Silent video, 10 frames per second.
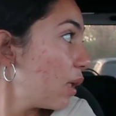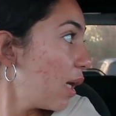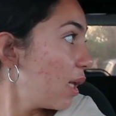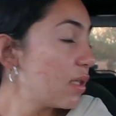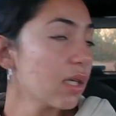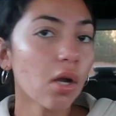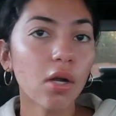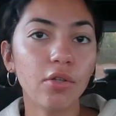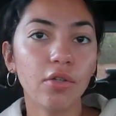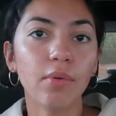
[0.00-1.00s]
it's like
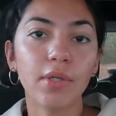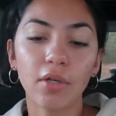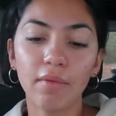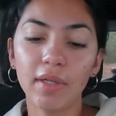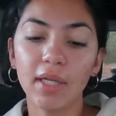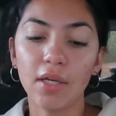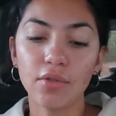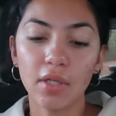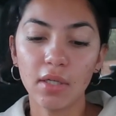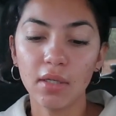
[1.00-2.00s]
hard too when you're on
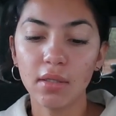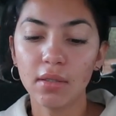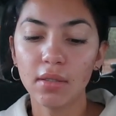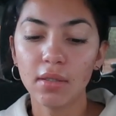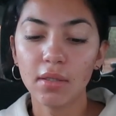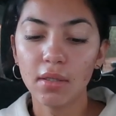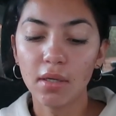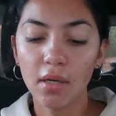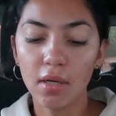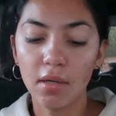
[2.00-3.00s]
vacation
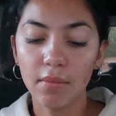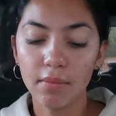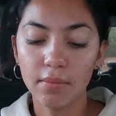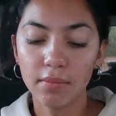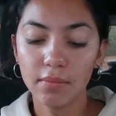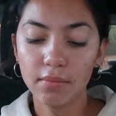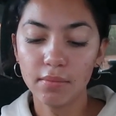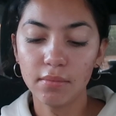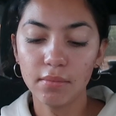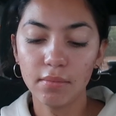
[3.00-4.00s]
um
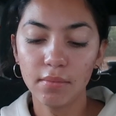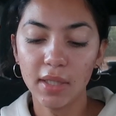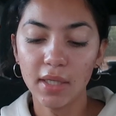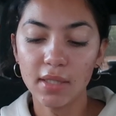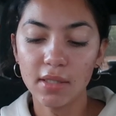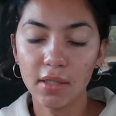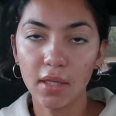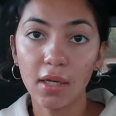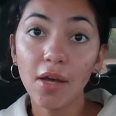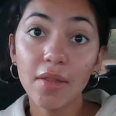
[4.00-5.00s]
because you're
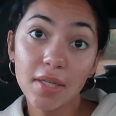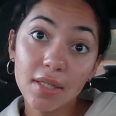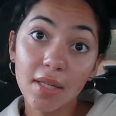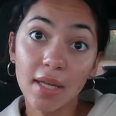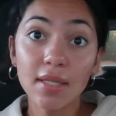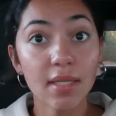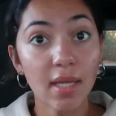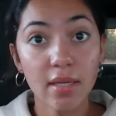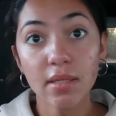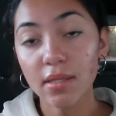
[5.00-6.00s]
like, oh, this is nice, this is
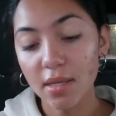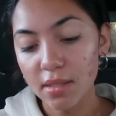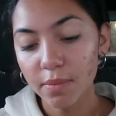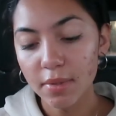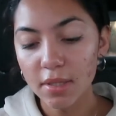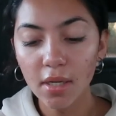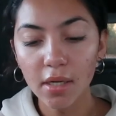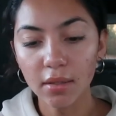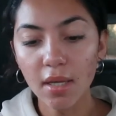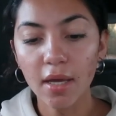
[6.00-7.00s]
nice, this is nice, but it's not
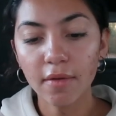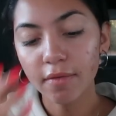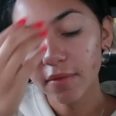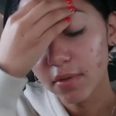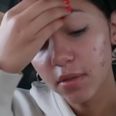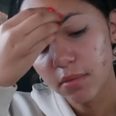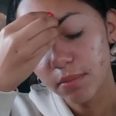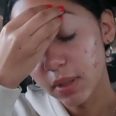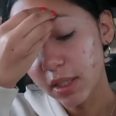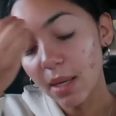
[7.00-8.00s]
your life.
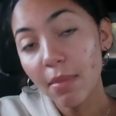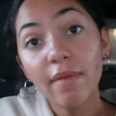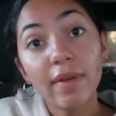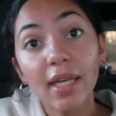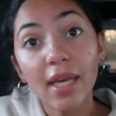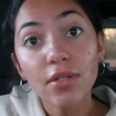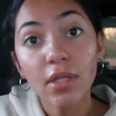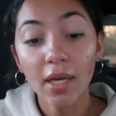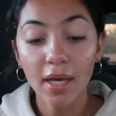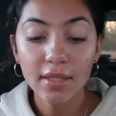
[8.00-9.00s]
But like, I'm on
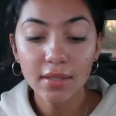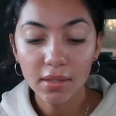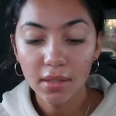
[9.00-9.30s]
vacation, guys.